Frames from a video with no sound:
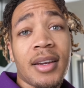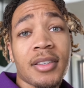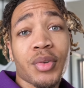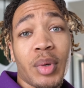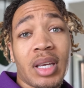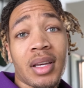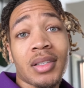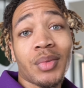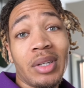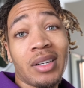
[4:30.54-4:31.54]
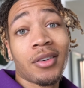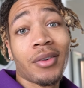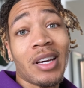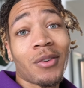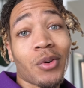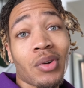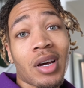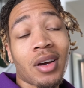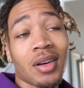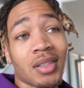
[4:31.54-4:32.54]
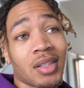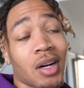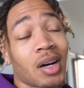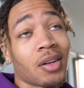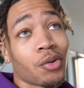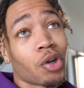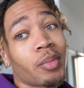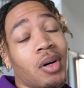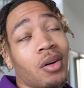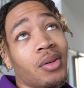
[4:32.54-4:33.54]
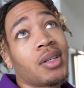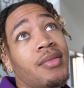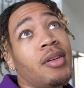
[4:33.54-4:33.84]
It is the weekend, so we need to go ahead and roll out because I know the mall is